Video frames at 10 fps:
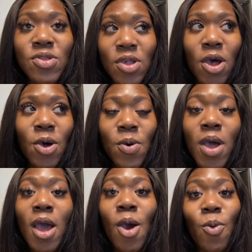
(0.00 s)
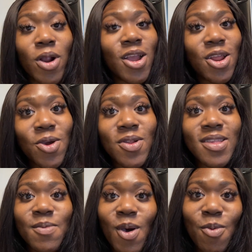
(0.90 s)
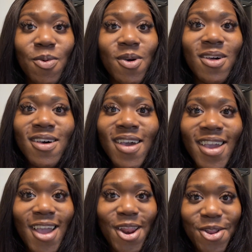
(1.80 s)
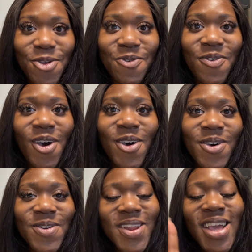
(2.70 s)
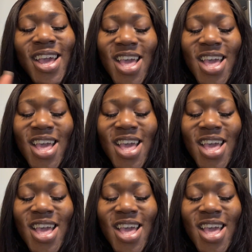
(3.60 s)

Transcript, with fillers: So we're going to go to T-Mobile and get a new phone.